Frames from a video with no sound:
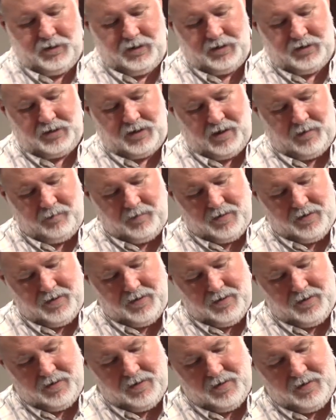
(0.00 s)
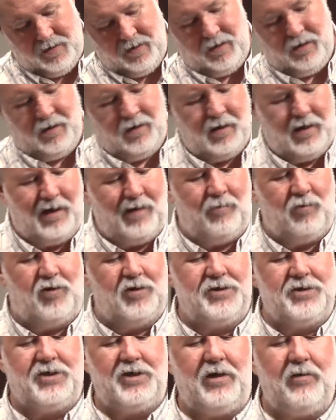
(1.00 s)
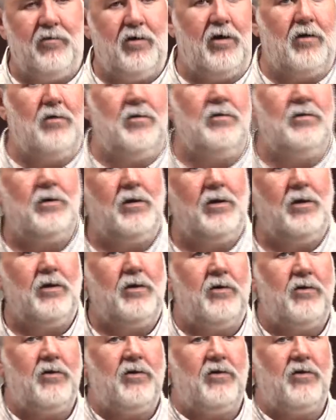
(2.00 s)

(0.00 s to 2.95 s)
this up, I'm on 0. You